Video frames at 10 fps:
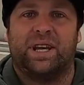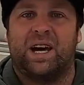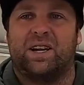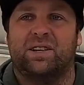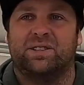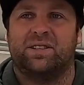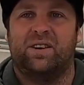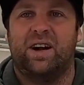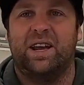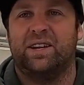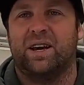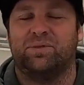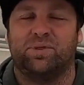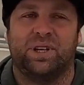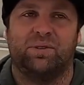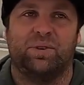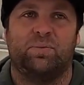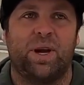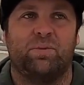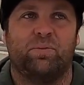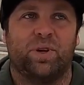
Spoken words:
that because I ended up doing it with people,